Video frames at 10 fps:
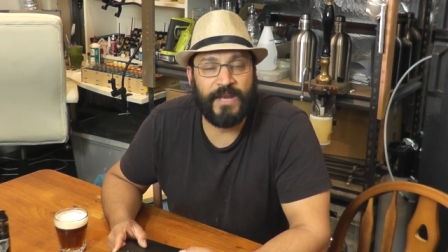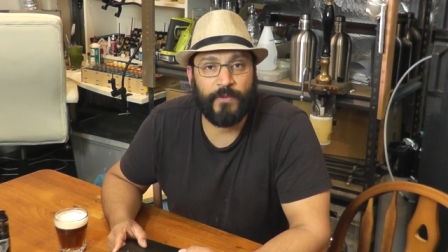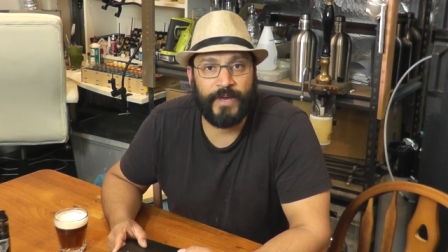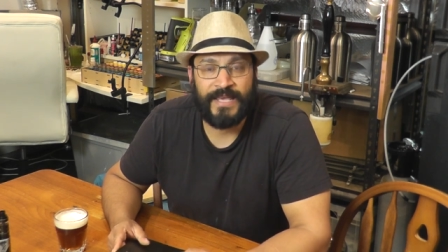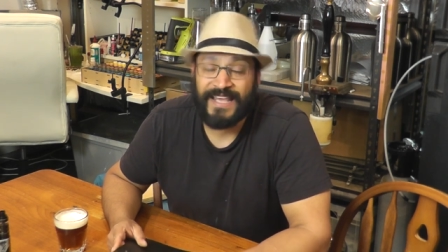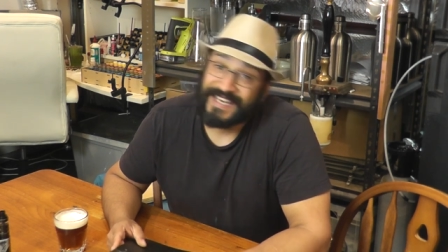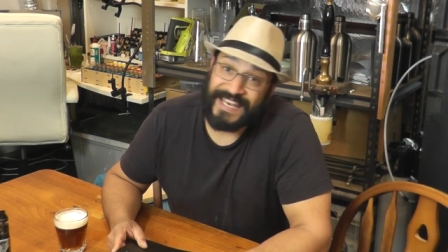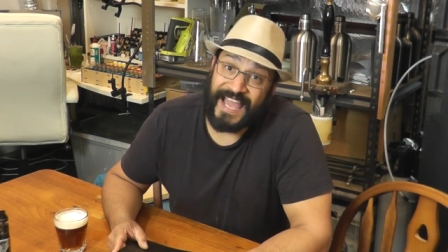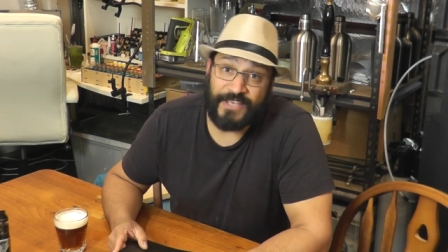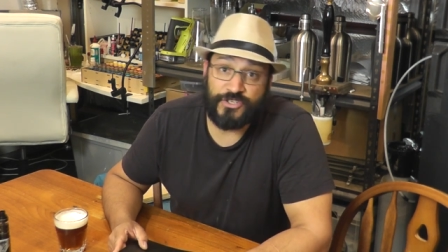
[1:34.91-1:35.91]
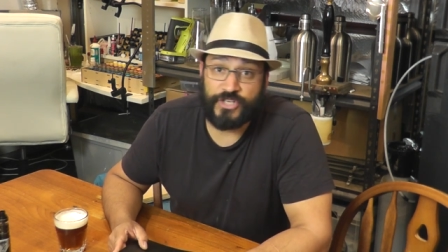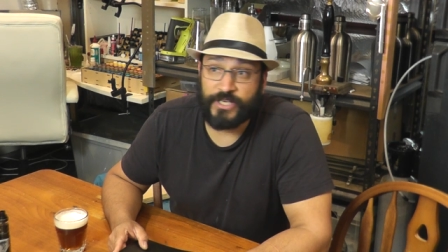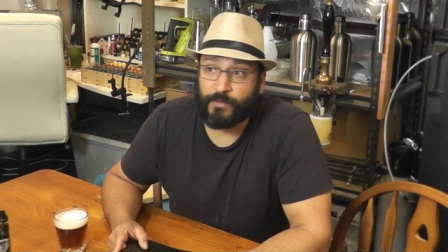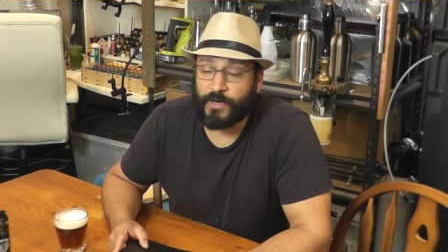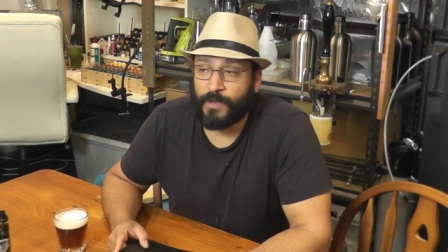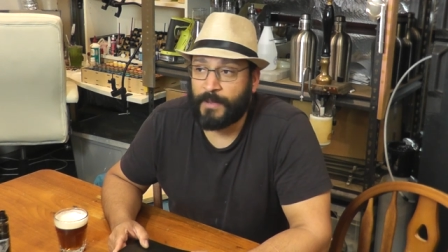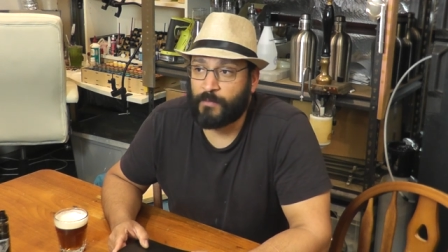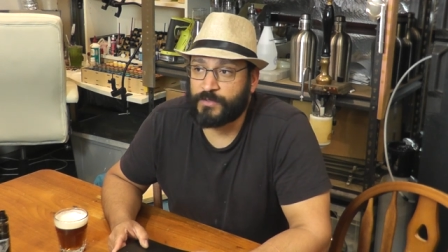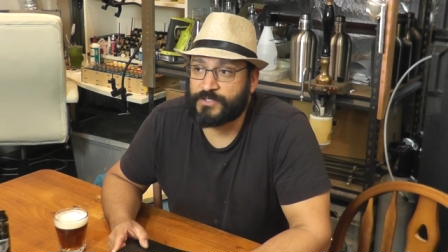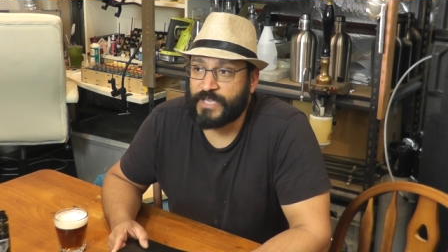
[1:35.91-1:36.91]
Anyway, last year when I
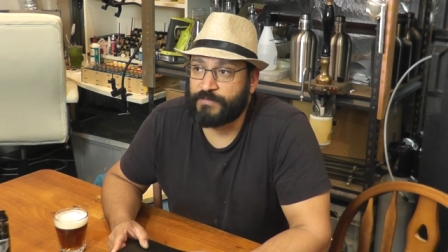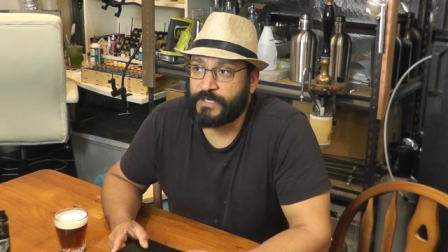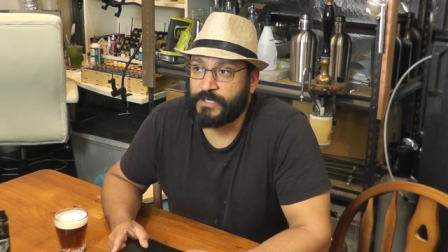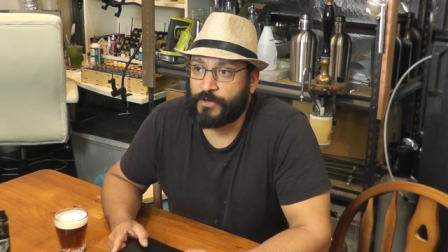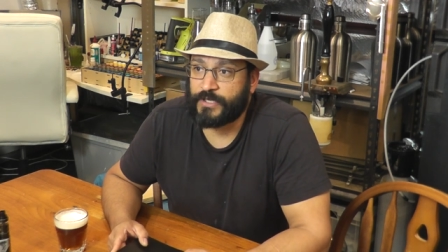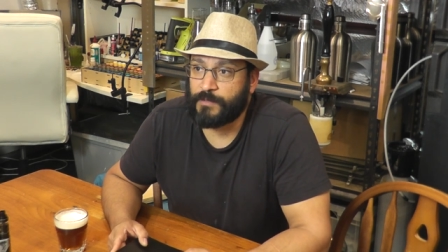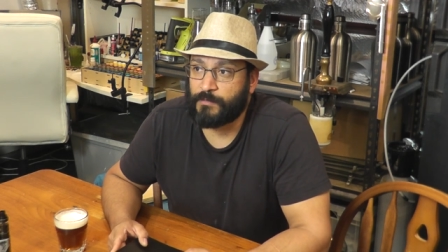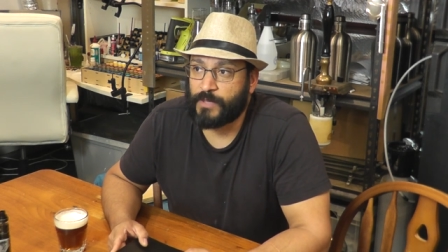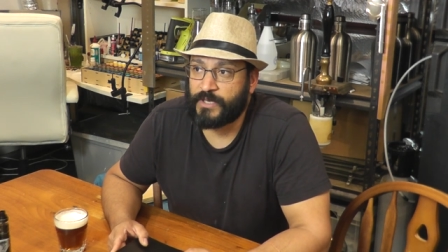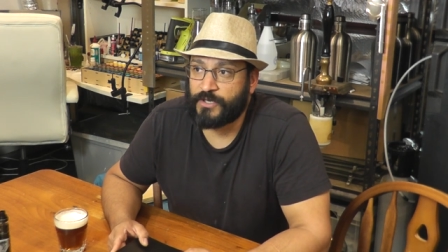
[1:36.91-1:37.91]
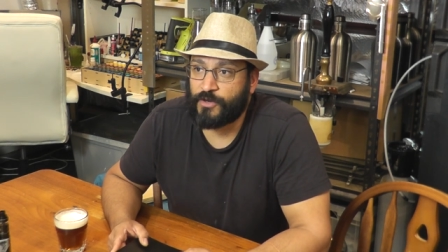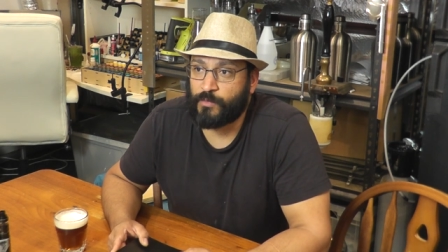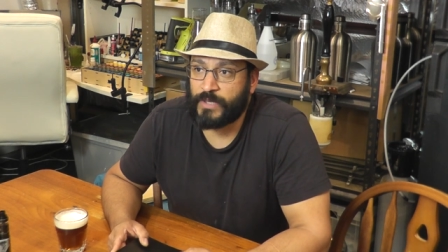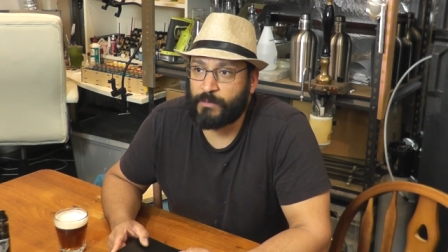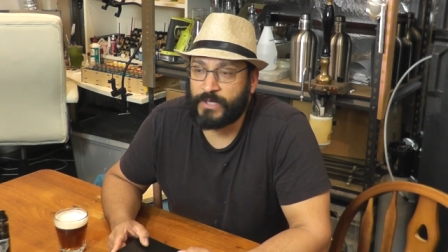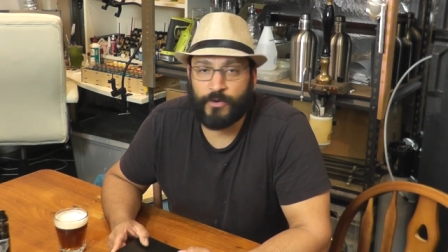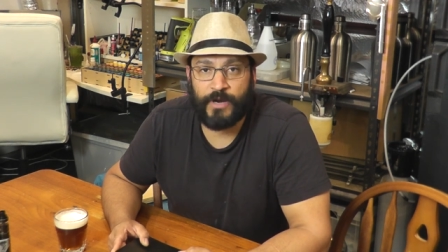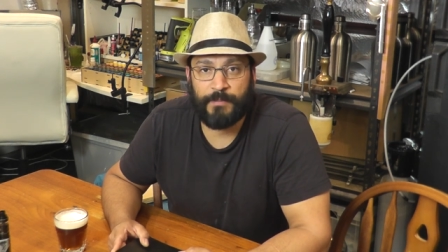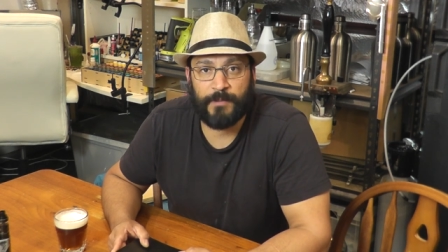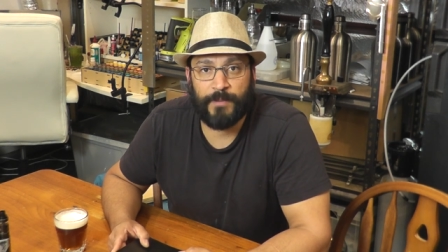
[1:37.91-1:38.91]
met with Stephen in Nottingham, and you know we, we caught
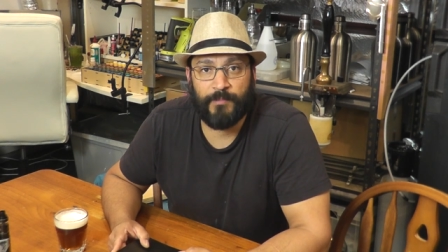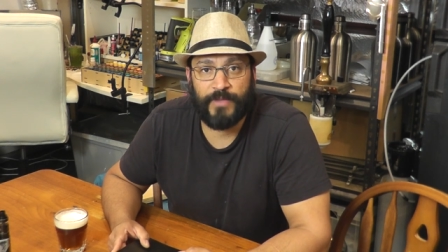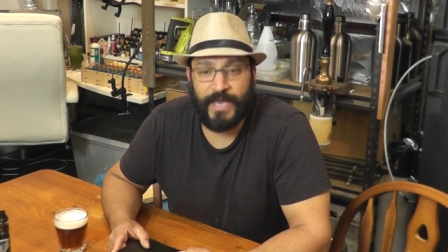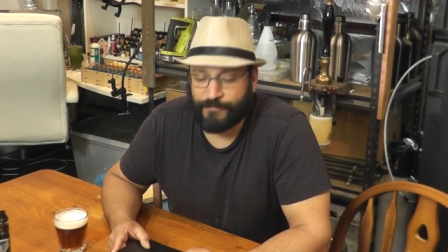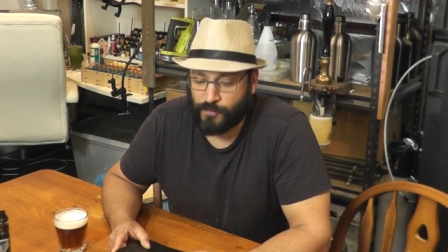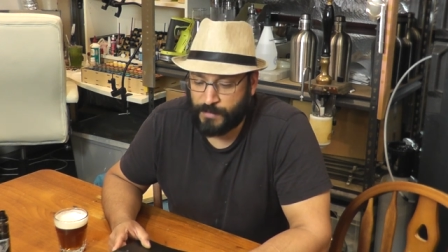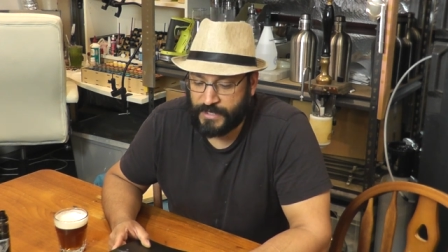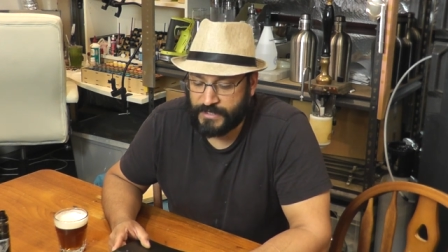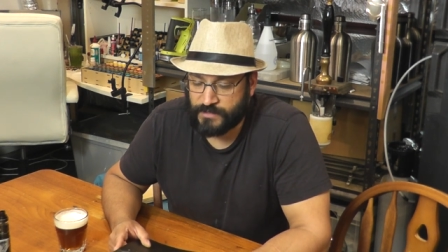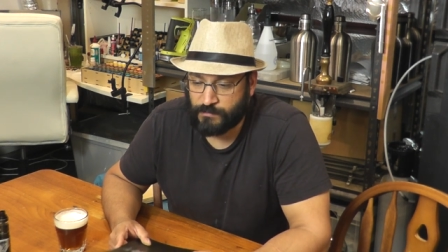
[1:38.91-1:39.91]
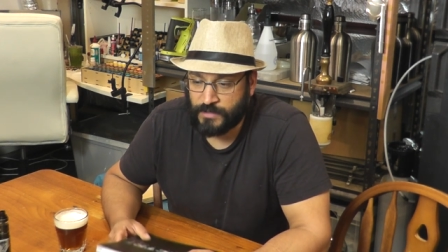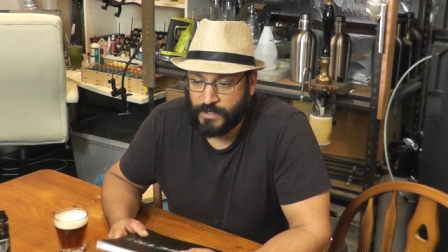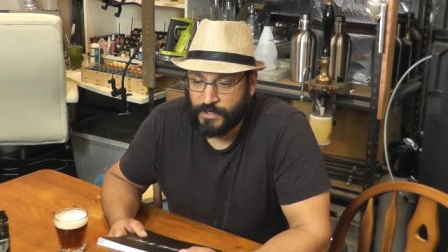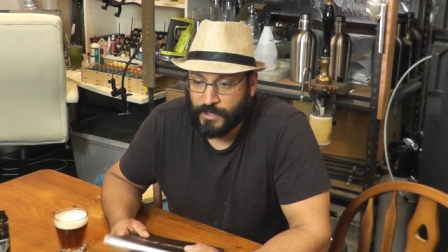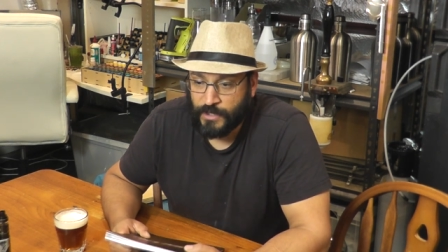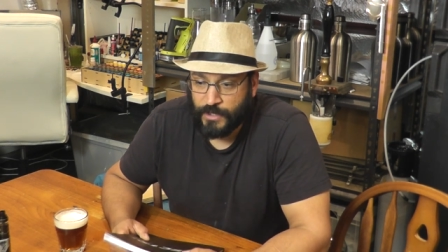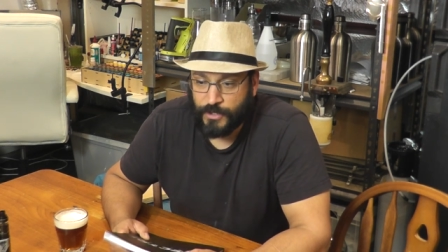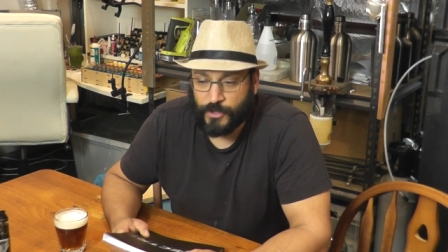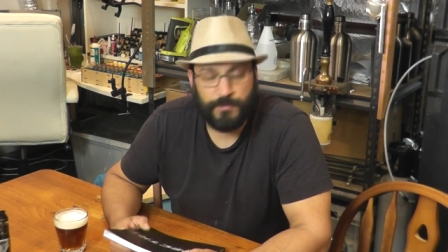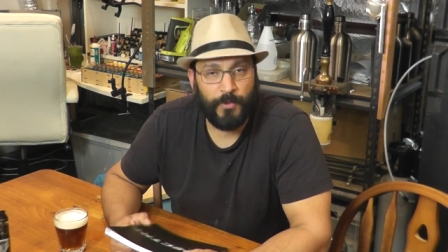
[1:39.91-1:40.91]
up at a pub there, had a few beers, and
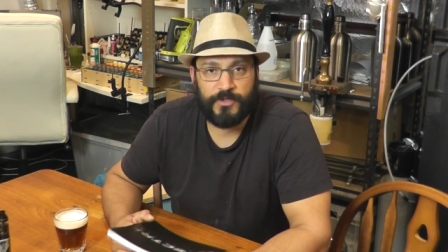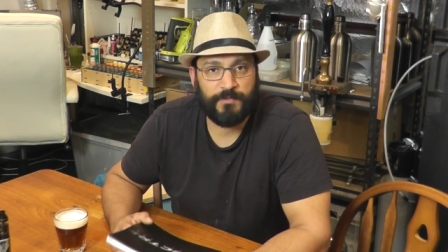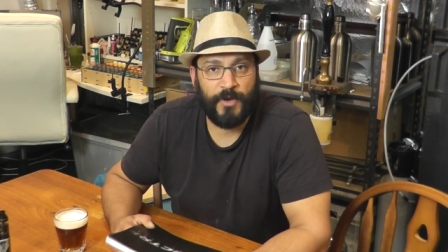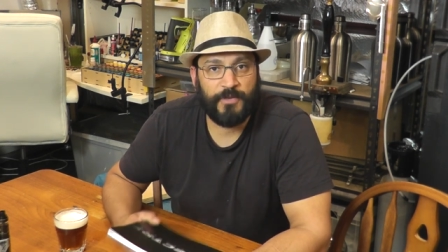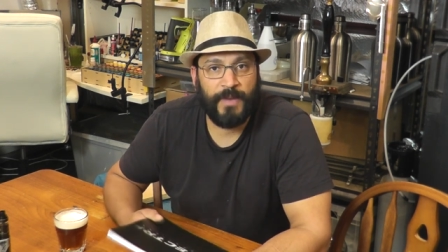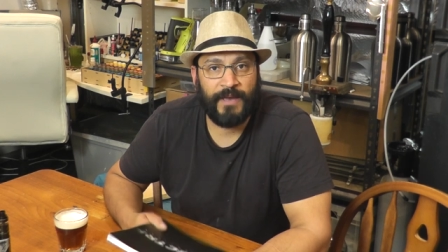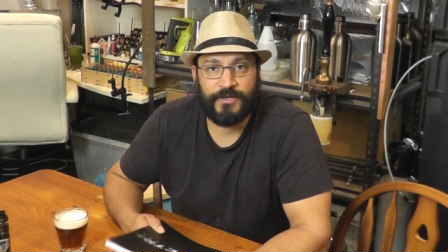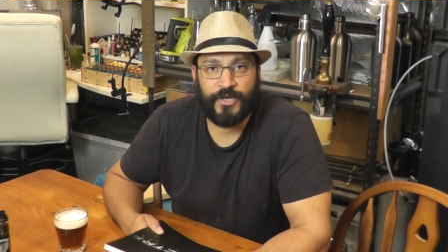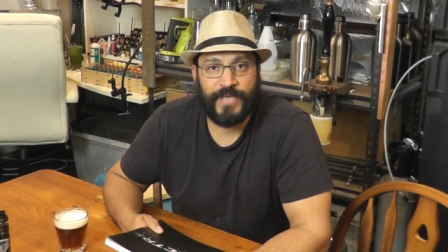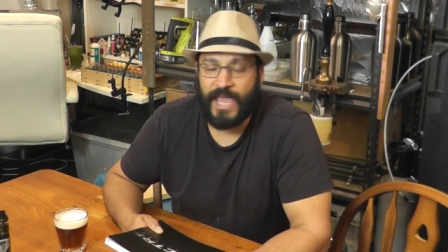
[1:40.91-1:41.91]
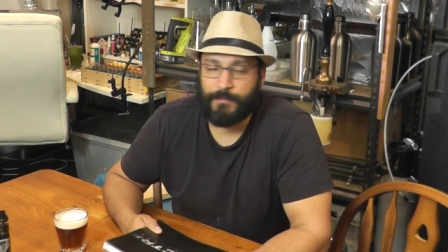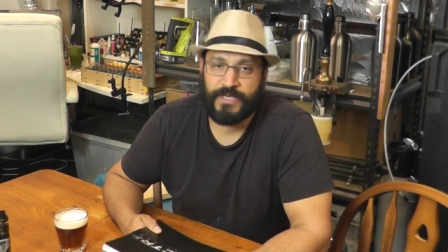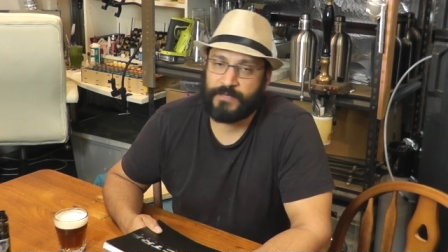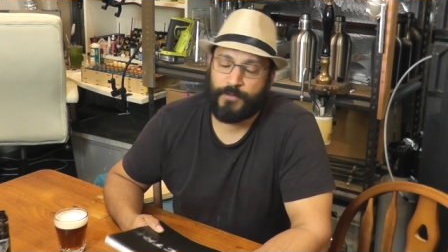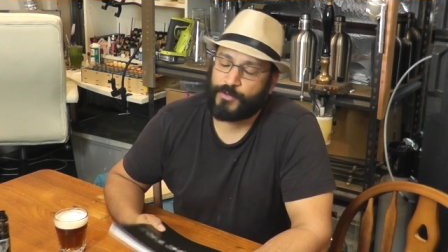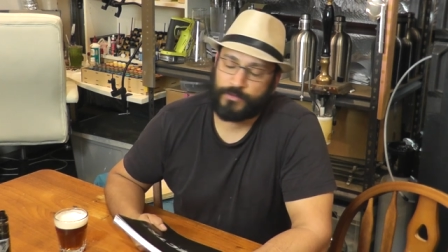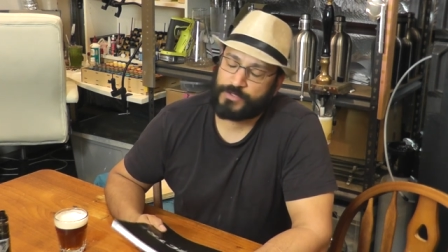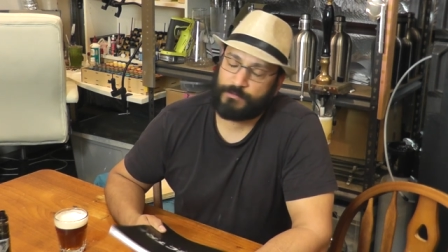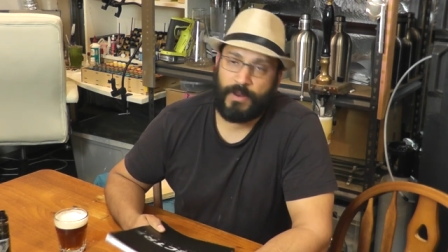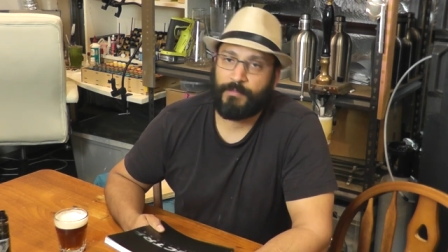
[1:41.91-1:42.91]
you know sp spoke about you know gaming and models
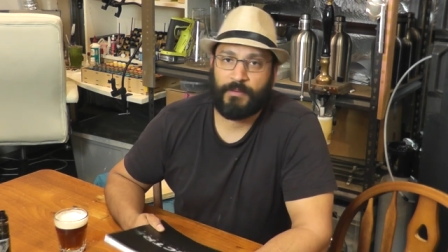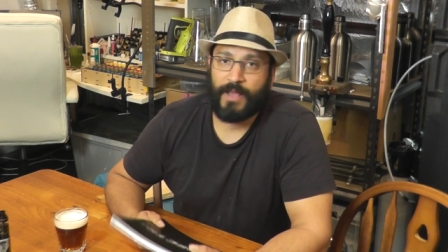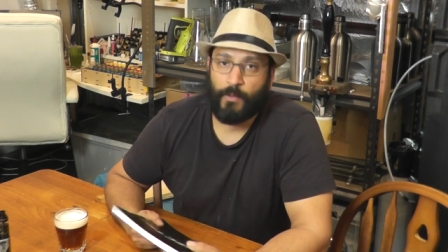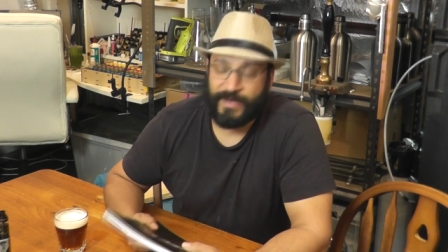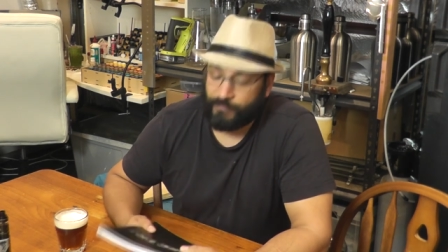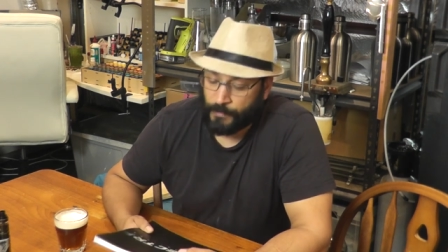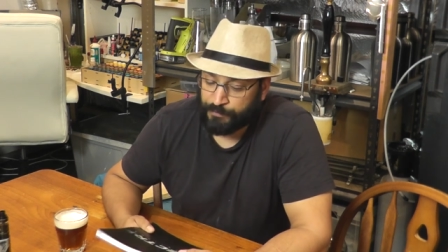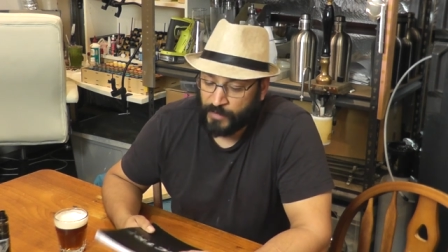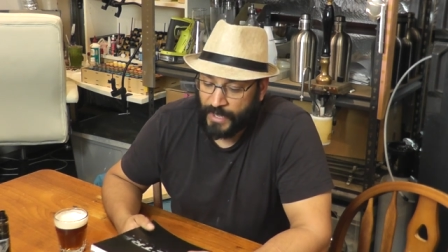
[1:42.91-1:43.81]
and blah blah blah whatever.